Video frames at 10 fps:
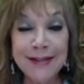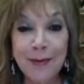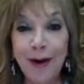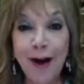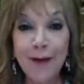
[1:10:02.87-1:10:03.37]
more
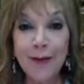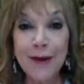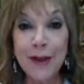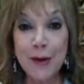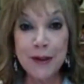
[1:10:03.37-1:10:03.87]
often with
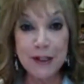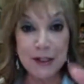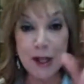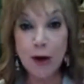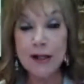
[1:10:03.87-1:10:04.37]
you. And just
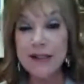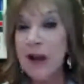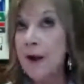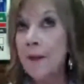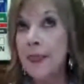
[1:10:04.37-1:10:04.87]
notice
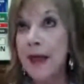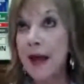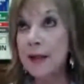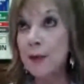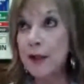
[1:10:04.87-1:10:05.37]
that
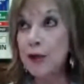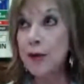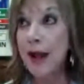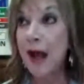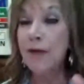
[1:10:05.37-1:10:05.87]
we do
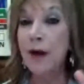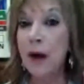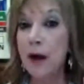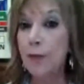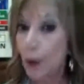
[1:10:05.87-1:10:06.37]
have a
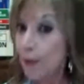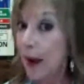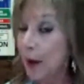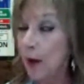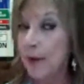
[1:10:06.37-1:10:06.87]
for pay
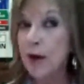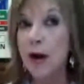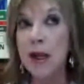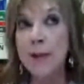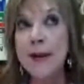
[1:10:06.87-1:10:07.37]
webinar
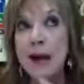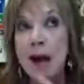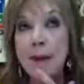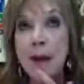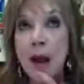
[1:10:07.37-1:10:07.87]
coming up
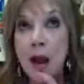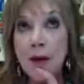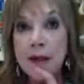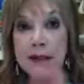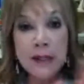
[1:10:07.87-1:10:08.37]
and
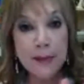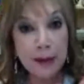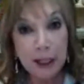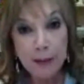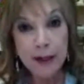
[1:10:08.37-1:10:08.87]
it's going to be a little
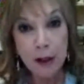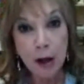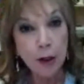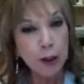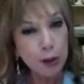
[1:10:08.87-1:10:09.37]
bit longer,
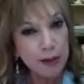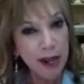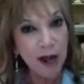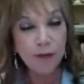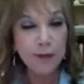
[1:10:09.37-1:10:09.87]
two and a half,
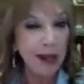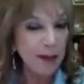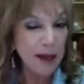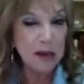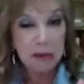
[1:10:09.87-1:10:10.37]

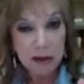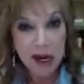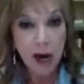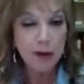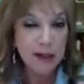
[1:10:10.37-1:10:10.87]
maybe three
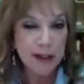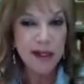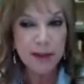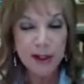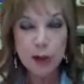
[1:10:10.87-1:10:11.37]
hours. I'd say
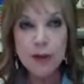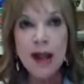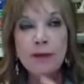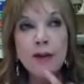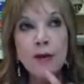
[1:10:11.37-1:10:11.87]
about two and a half
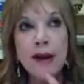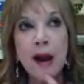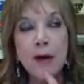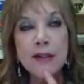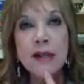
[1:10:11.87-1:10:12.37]
to three hours,